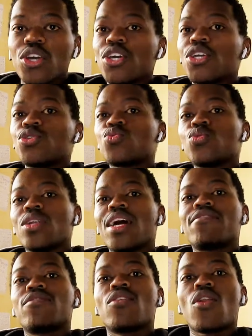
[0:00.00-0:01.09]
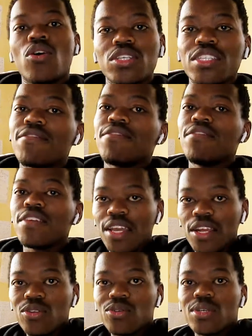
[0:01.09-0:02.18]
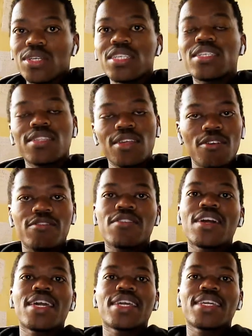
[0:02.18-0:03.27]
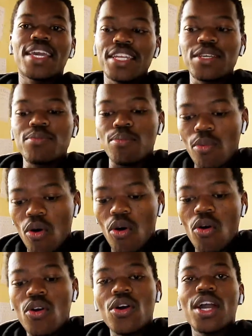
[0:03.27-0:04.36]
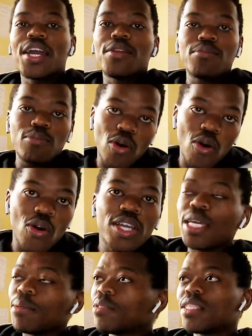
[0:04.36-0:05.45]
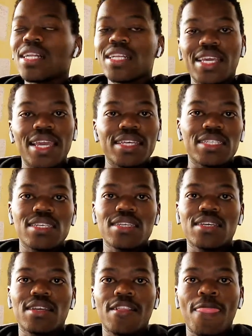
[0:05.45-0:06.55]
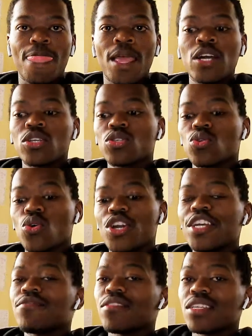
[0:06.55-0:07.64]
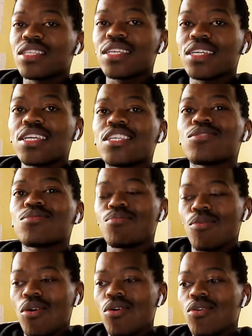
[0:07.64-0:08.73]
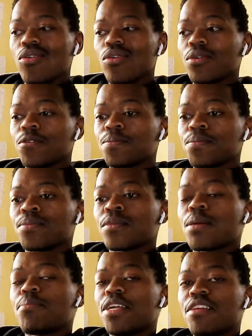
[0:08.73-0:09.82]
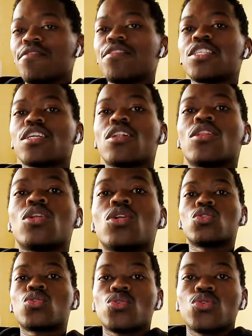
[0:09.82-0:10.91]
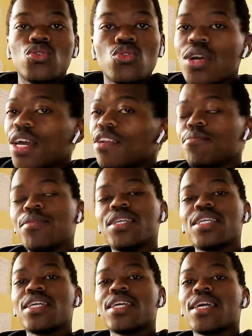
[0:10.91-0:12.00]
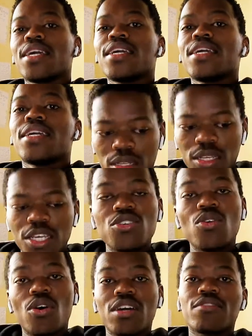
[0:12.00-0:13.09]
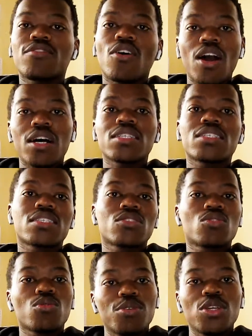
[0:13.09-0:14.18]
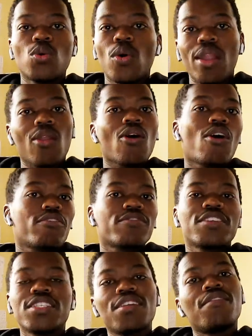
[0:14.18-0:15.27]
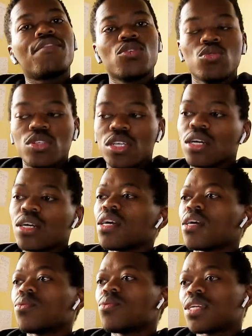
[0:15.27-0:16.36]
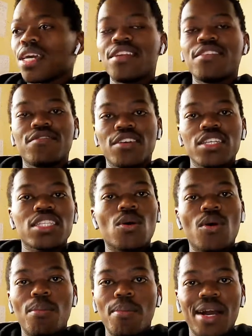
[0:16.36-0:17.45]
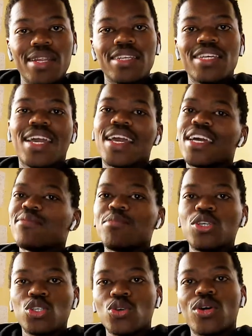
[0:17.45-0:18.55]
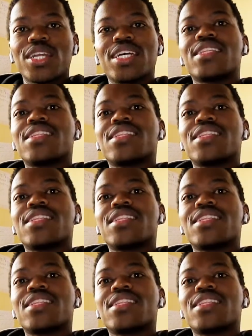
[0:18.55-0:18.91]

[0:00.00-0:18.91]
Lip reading: it will have lost value instead of gaining more and more capital gains. So investing is more beneficial to you and me in order for us to be well off in the future. We can invest our money and be sure that,